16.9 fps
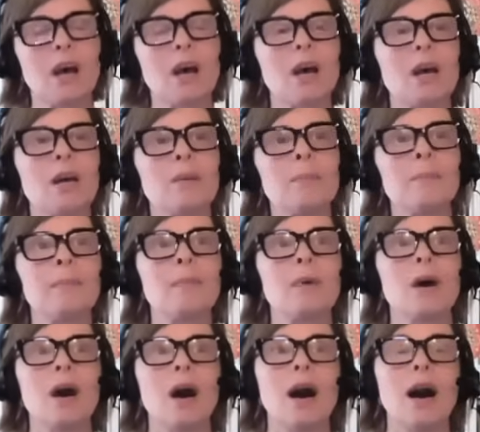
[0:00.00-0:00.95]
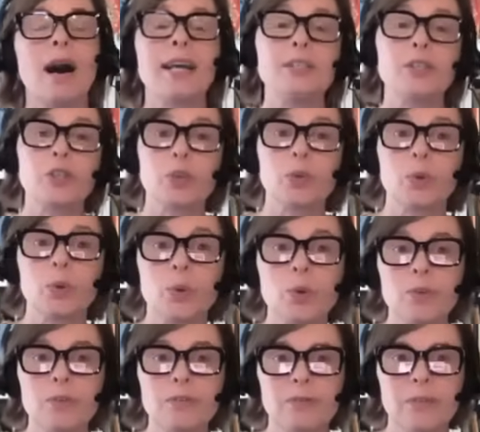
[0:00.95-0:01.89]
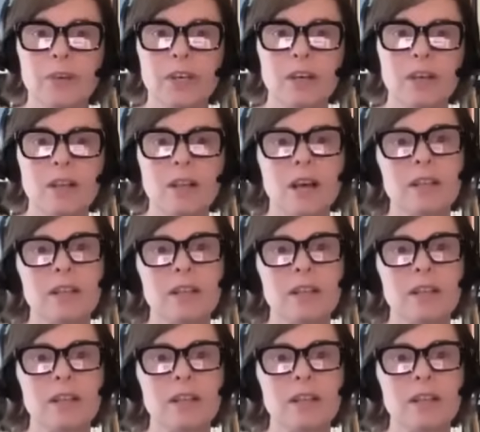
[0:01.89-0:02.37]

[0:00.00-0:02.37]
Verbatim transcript: Um, I do feel